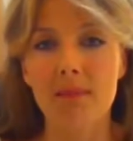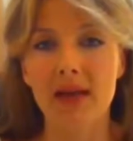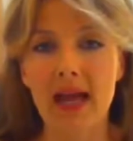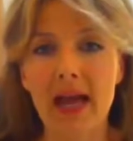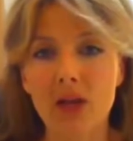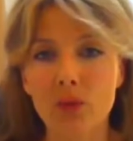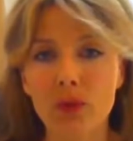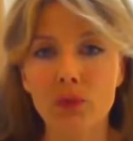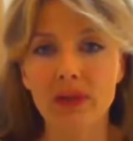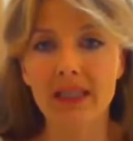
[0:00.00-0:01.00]
but how do
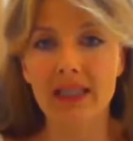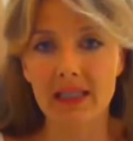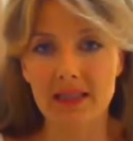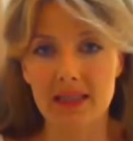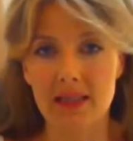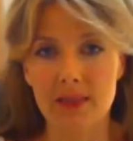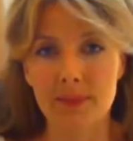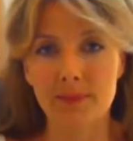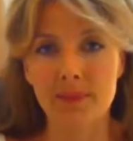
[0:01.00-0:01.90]
we really get there?